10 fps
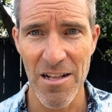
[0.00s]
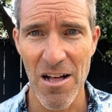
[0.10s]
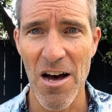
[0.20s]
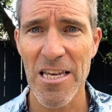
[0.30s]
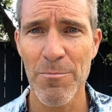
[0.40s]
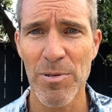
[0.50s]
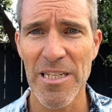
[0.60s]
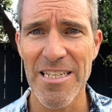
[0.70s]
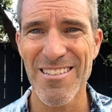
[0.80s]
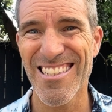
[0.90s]
I
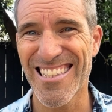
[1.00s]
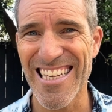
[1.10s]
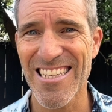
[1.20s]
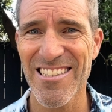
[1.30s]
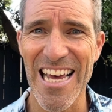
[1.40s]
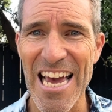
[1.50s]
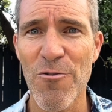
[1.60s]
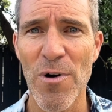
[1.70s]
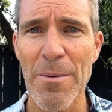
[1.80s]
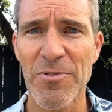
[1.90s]
complete 6 to 8
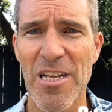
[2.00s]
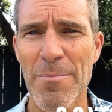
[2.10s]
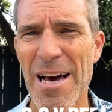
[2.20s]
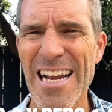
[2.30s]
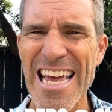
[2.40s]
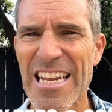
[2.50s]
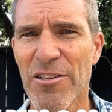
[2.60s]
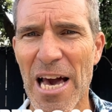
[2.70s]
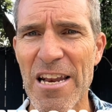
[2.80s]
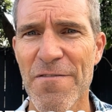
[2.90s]
reps at about 80
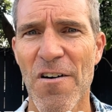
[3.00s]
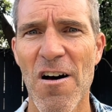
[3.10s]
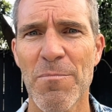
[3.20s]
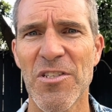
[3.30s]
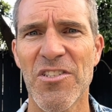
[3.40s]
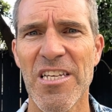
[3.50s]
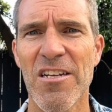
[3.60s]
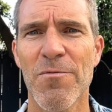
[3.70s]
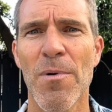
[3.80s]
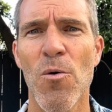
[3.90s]
to 85%
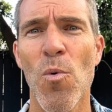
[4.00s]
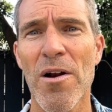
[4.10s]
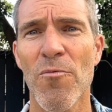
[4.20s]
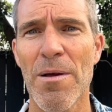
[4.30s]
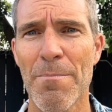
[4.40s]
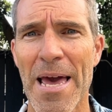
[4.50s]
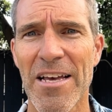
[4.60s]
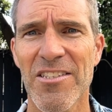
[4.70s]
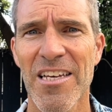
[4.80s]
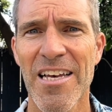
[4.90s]
of my 1 rep
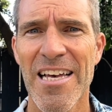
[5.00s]
max